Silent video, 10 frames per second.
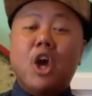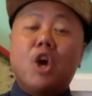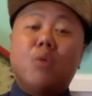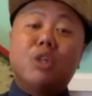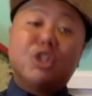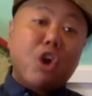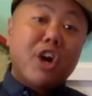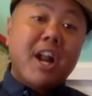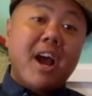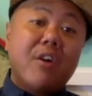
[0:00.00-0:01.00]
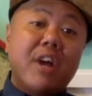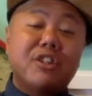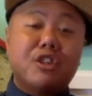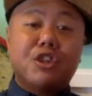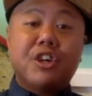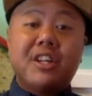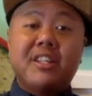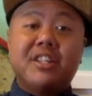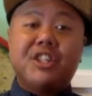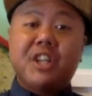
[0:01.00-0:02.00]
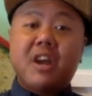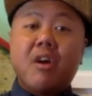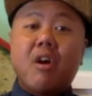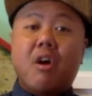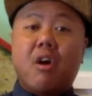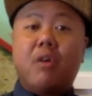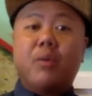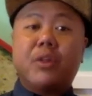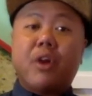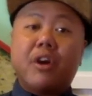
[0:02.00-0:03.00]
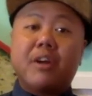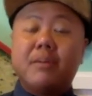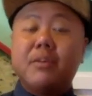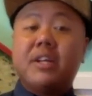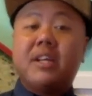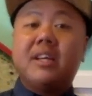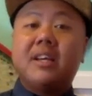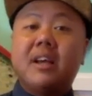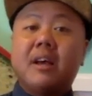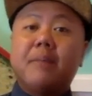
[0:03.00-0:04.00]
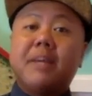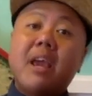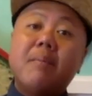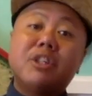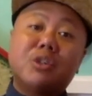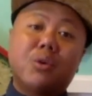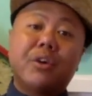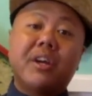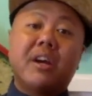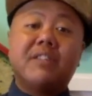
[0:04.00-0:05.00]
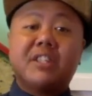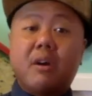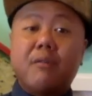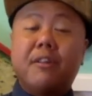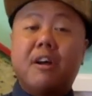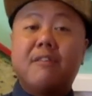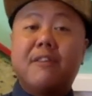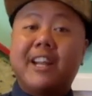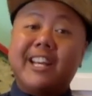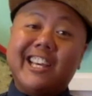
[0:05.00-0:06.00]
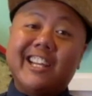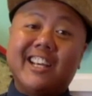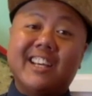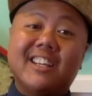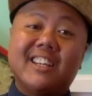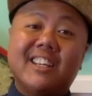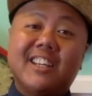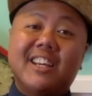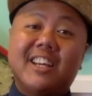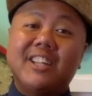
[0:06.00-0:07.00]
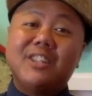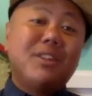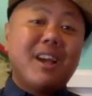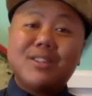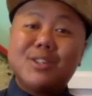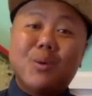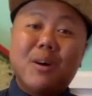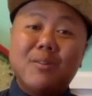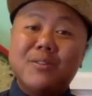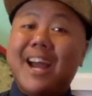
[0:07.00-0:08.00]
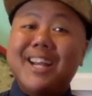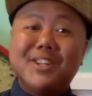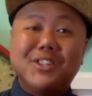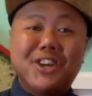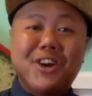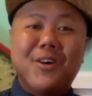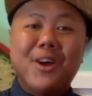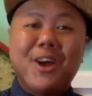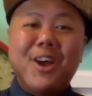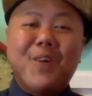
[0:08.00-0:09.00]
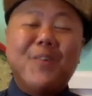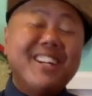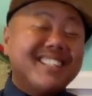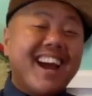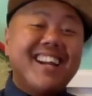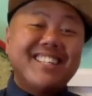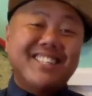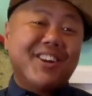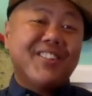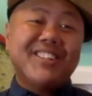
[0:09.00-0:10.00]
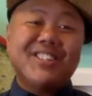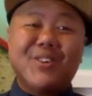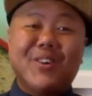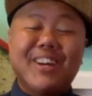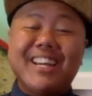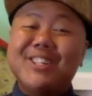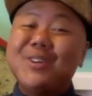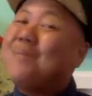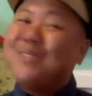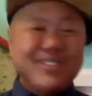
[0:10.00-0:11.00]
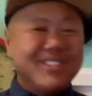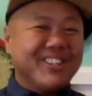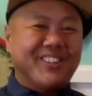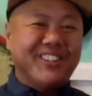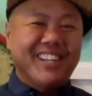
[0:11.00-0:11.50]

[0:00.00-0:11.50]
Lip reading: What started out as a journey to share our art with our community became a story of self-love and healing. In 2012, 9 years ago, we decided to turn this story into a musical.